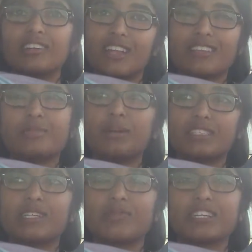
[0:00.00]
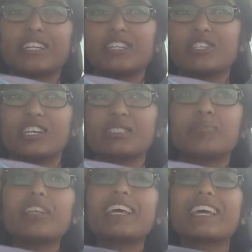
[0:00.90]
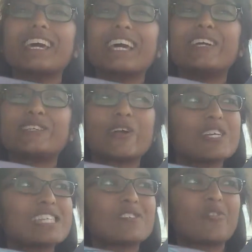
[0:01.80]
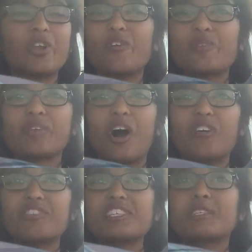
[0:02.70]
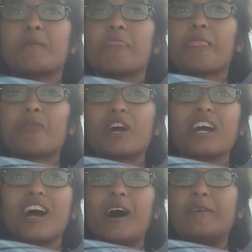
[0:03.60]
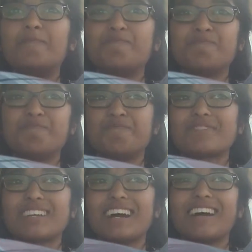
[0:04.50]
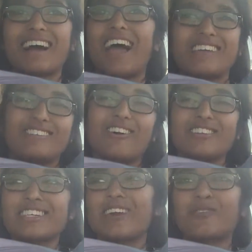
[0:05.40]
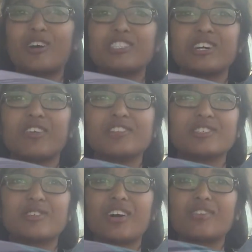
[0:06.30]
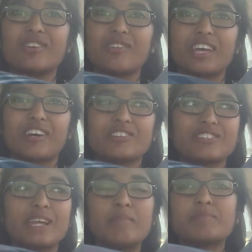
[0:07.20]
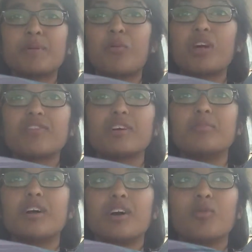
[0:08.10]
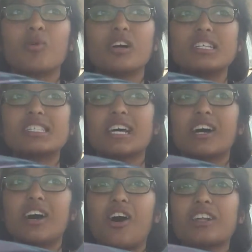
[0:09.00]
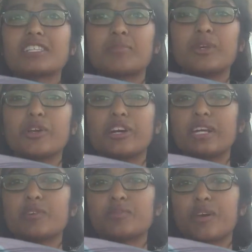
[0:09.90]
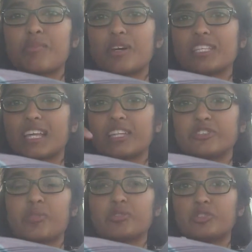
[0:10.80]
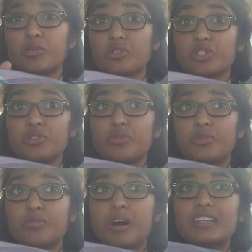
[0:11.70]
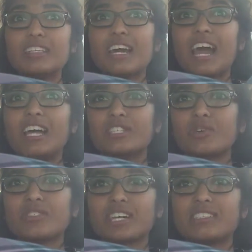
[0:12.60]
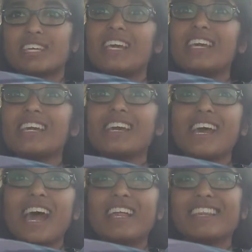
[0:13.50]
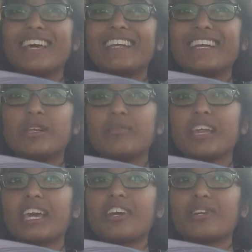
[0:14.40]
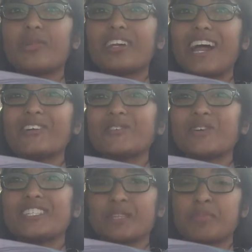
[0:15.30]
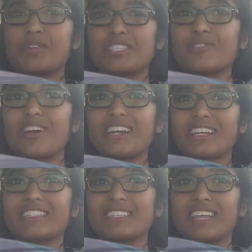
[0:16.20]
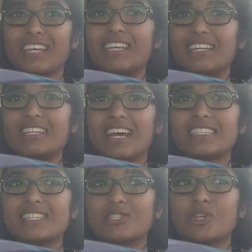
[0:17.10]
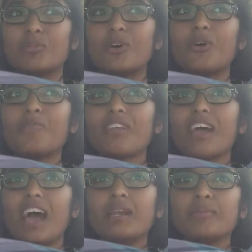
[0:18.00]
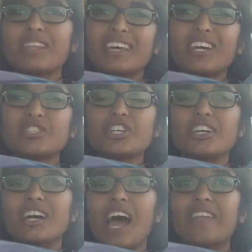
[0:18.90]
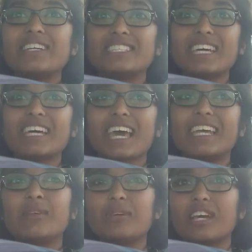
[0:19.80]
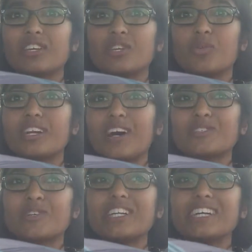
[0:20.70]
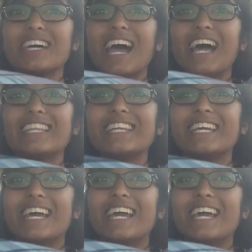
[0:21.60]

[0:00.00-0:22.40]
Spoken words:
That's basically what the conditioning is. But like, he showed us this video from The Office where I honestly, I don't watch The Office, so I don't know the characters' names, but one of them was on his computer and he was pressing like the troubleshoot button, and so it was like ding, and then he'd be like, here, you want an Altoid, to the person right next to it, like next to his cubicle, and he'd be like, yeah, sure, and then it'd ding again, he'd be like, you want an Altoid, and then